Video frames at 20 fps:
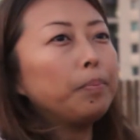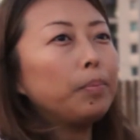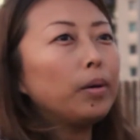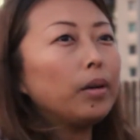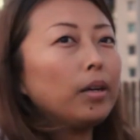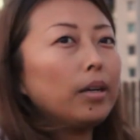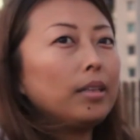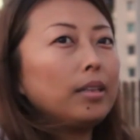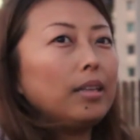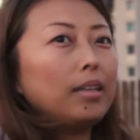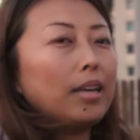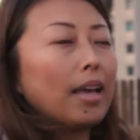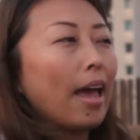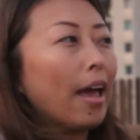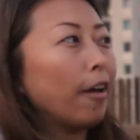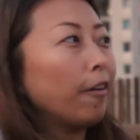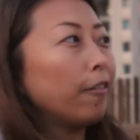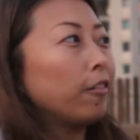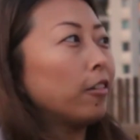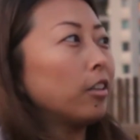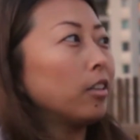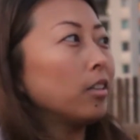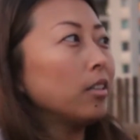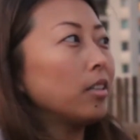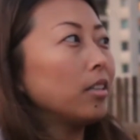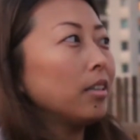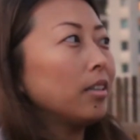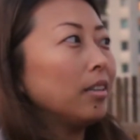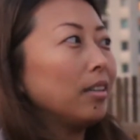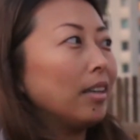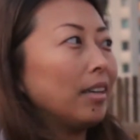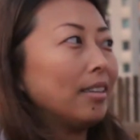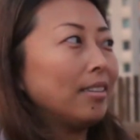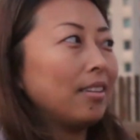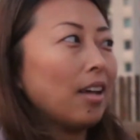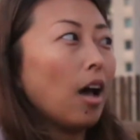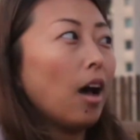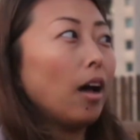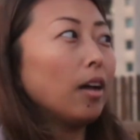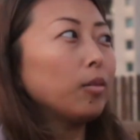put in the effort.
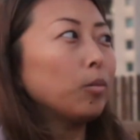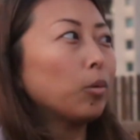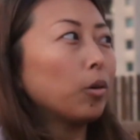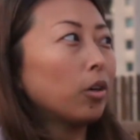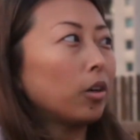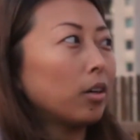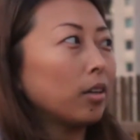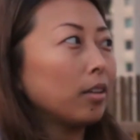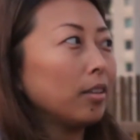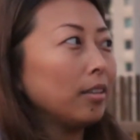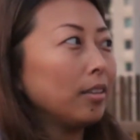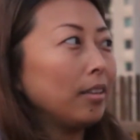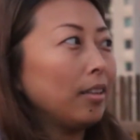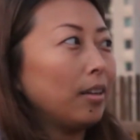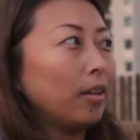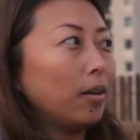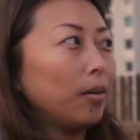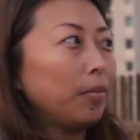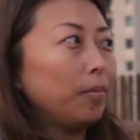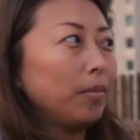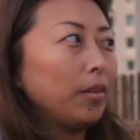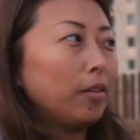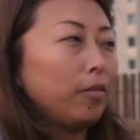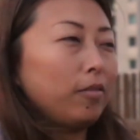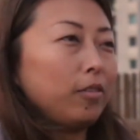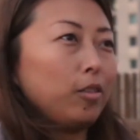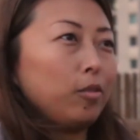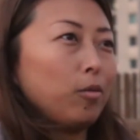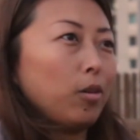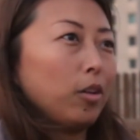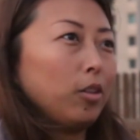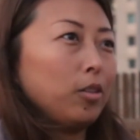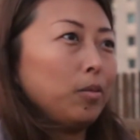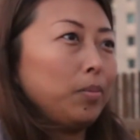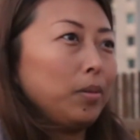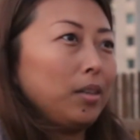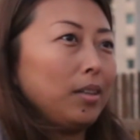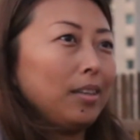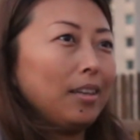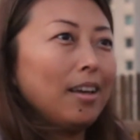It's hard work, if you want to
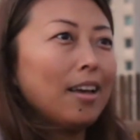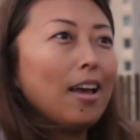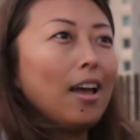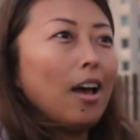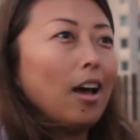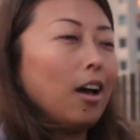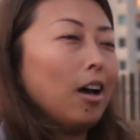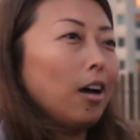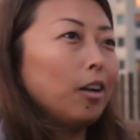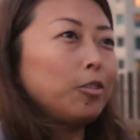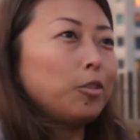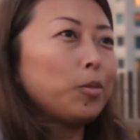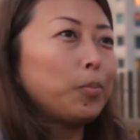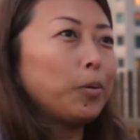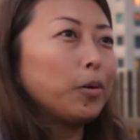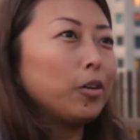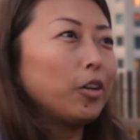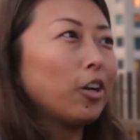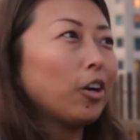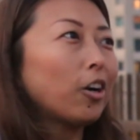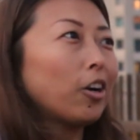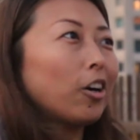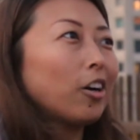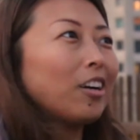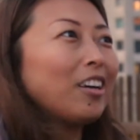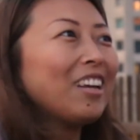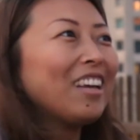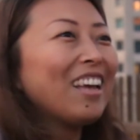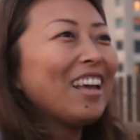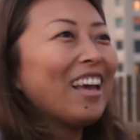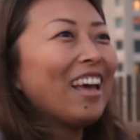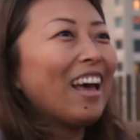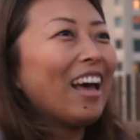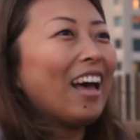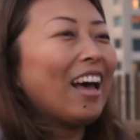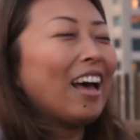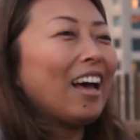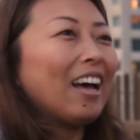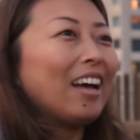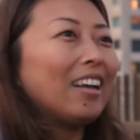be an entrepreneur
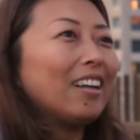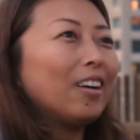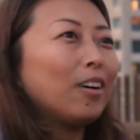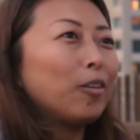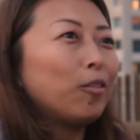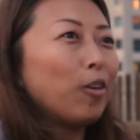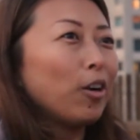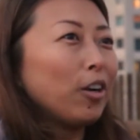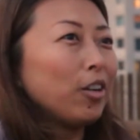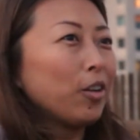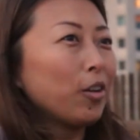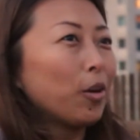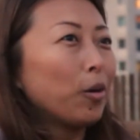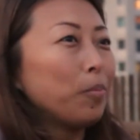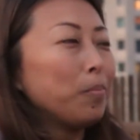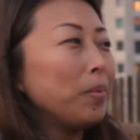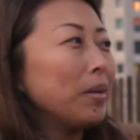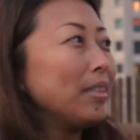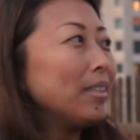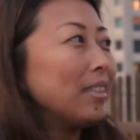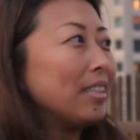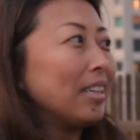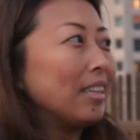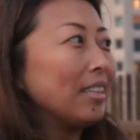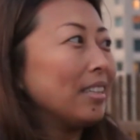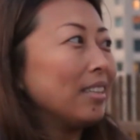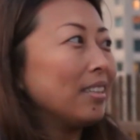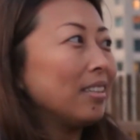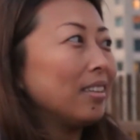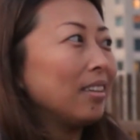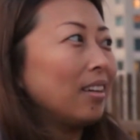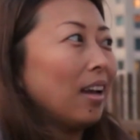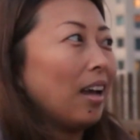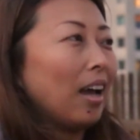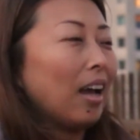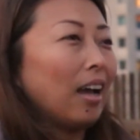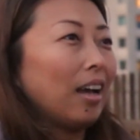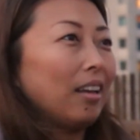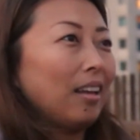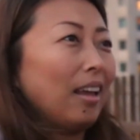or run your own business.
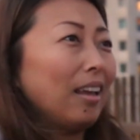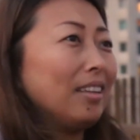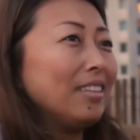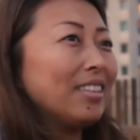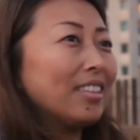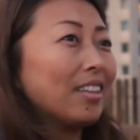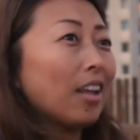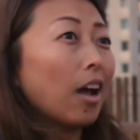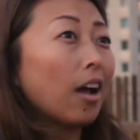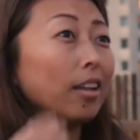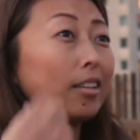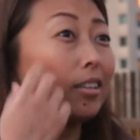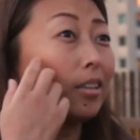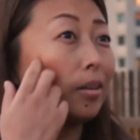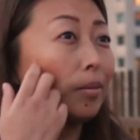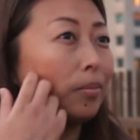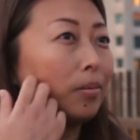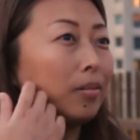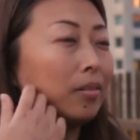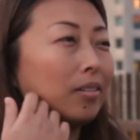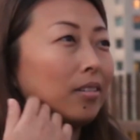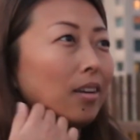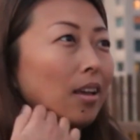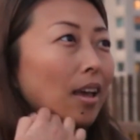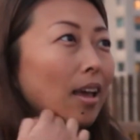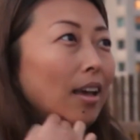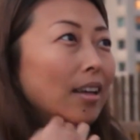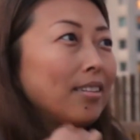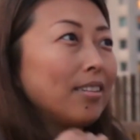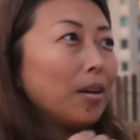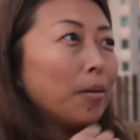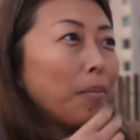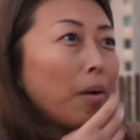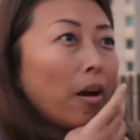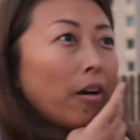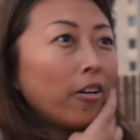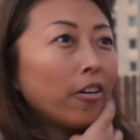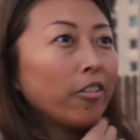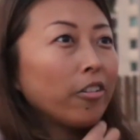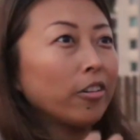Any startup is a
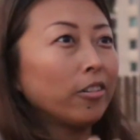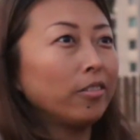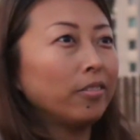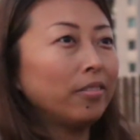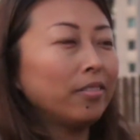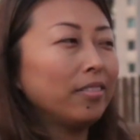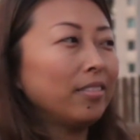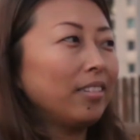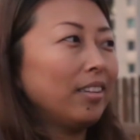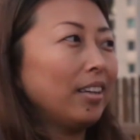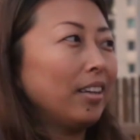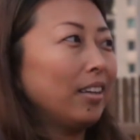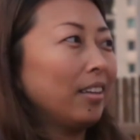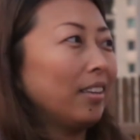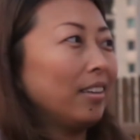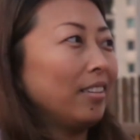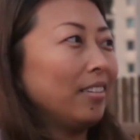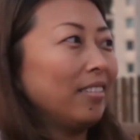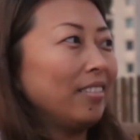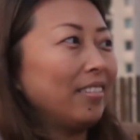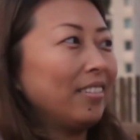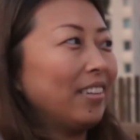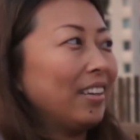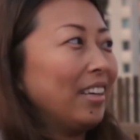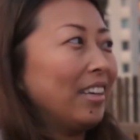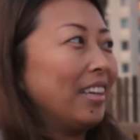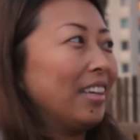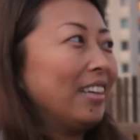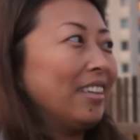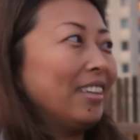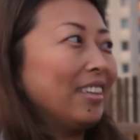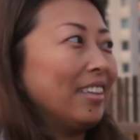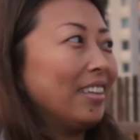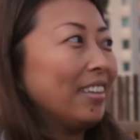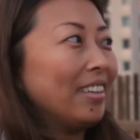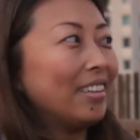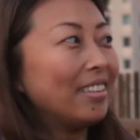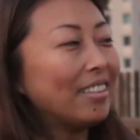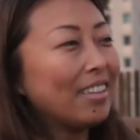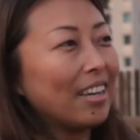marathon, and
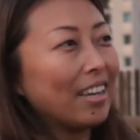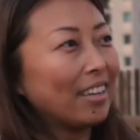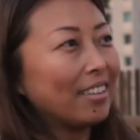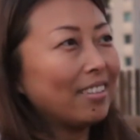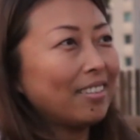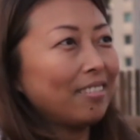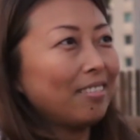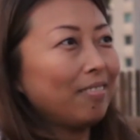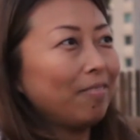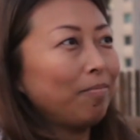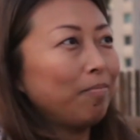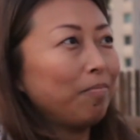it takes